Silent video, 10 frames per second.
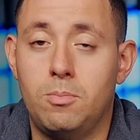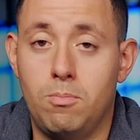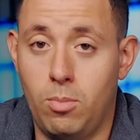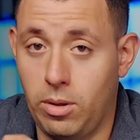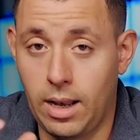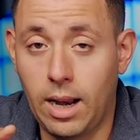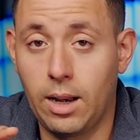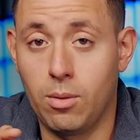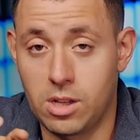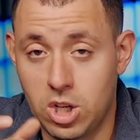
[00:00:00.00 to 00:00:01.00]
most
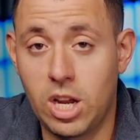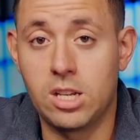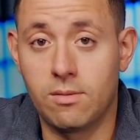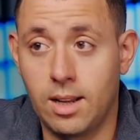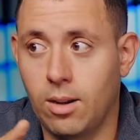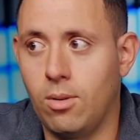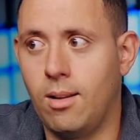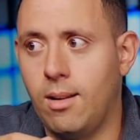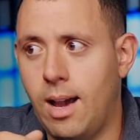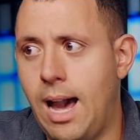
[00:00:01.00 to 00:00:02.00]
likely it was a change of like,
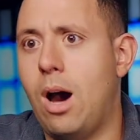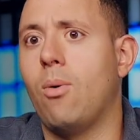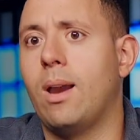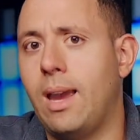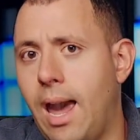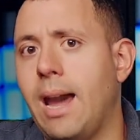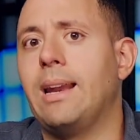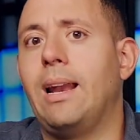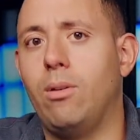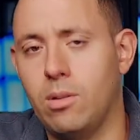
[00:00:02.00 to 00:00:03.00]
well, how can
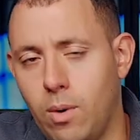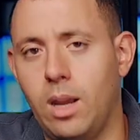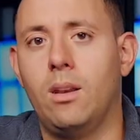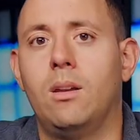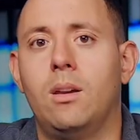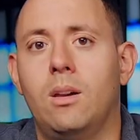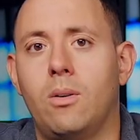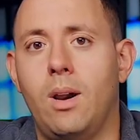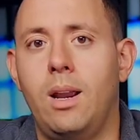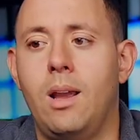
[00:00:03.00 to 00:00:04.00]
I lose weight?
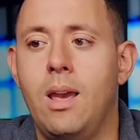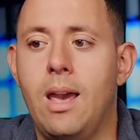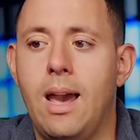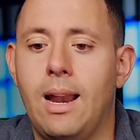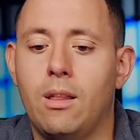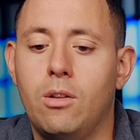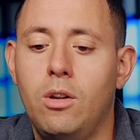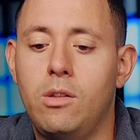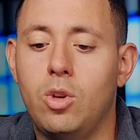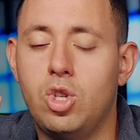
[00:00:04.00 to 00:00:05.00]
Right? And as soon
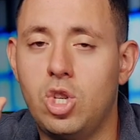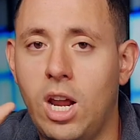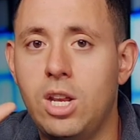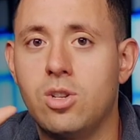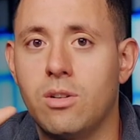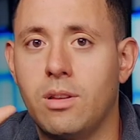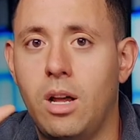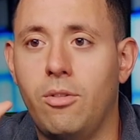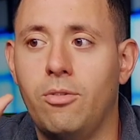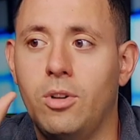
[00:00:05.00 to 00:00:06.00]
as you change
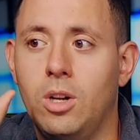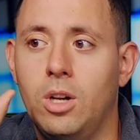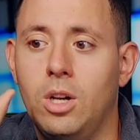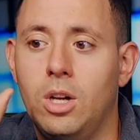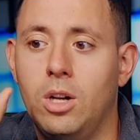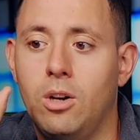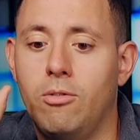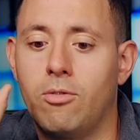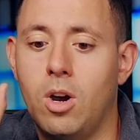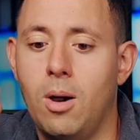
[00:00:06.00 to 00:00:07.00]
yourself
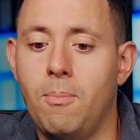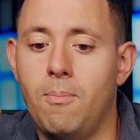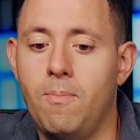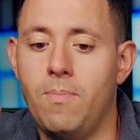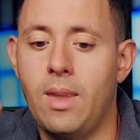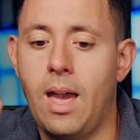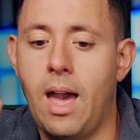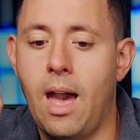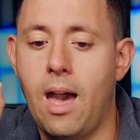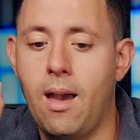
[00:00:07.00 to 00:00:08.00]
from,
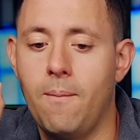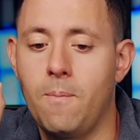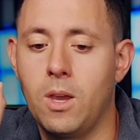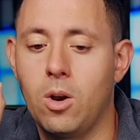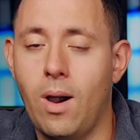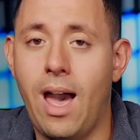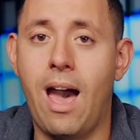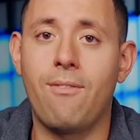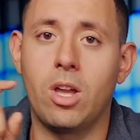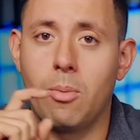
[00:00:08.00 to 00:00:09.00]
you know,
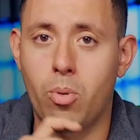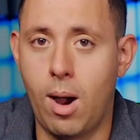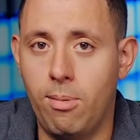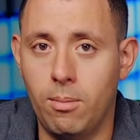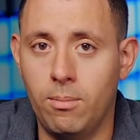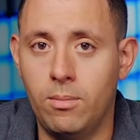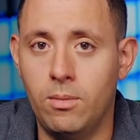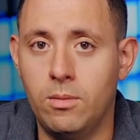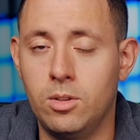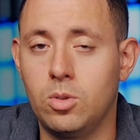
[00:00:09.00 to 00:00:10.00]
having a problem
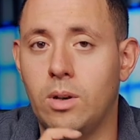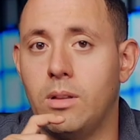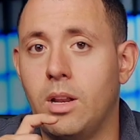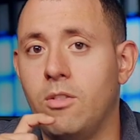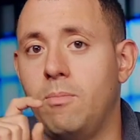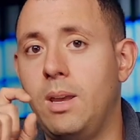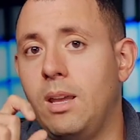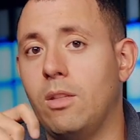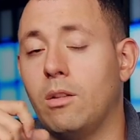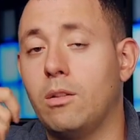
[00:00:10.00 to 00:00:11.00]
to instead of
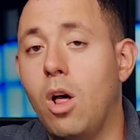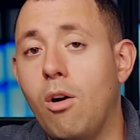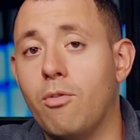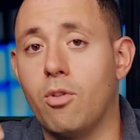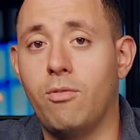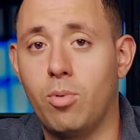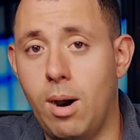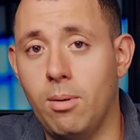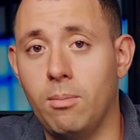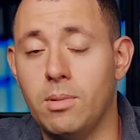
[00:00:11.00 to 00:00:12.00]
being the solver of
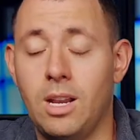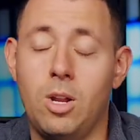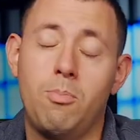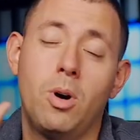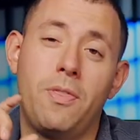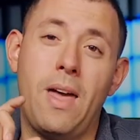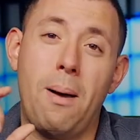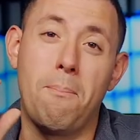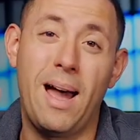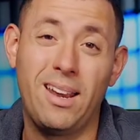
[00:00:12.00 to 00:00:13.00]
problems, and you put
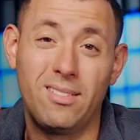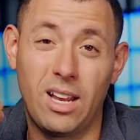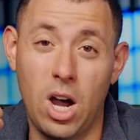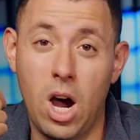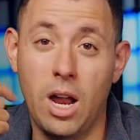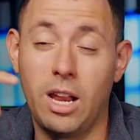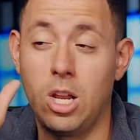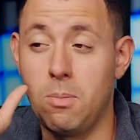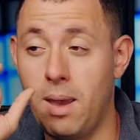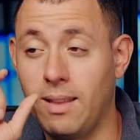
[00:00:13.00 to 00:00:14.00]
that mindset on
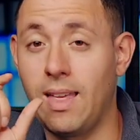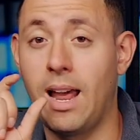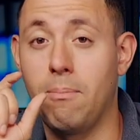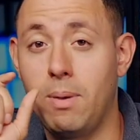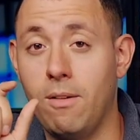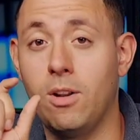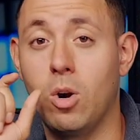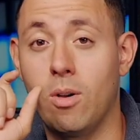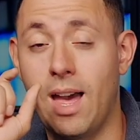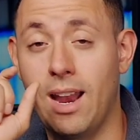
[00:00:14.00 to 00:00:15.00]
and you make that pivot
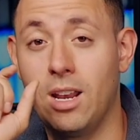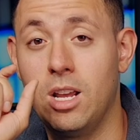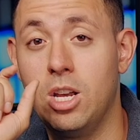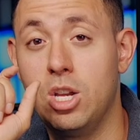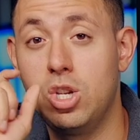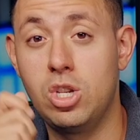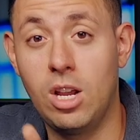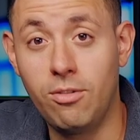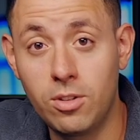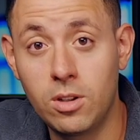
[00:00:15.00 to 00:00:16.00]
or that
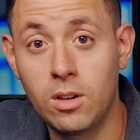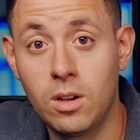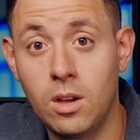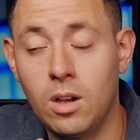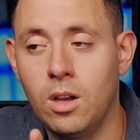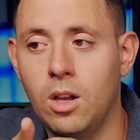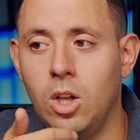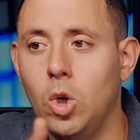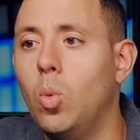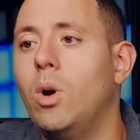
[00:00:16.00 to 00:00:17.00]
shift,
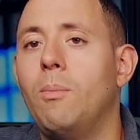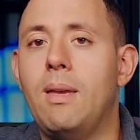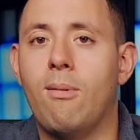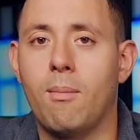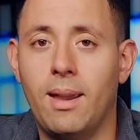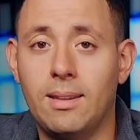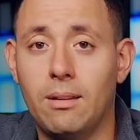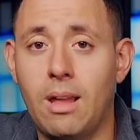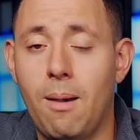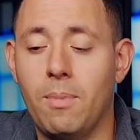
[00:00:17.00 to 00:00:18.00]
you will be able to make
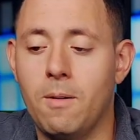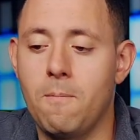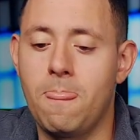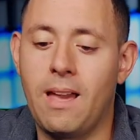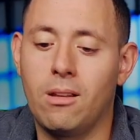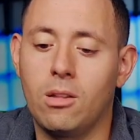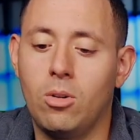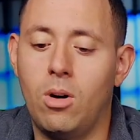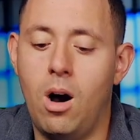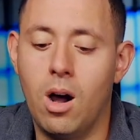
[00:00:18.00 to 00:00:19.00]
things happen. And
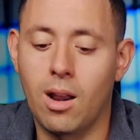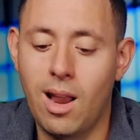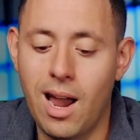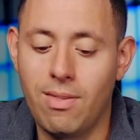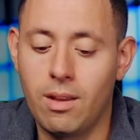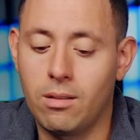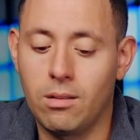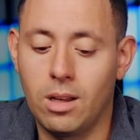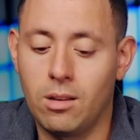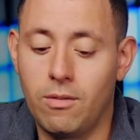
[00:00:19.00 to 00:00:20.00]
so online,
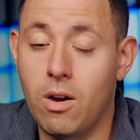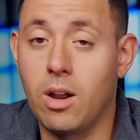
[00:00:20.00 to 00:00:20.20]
it's very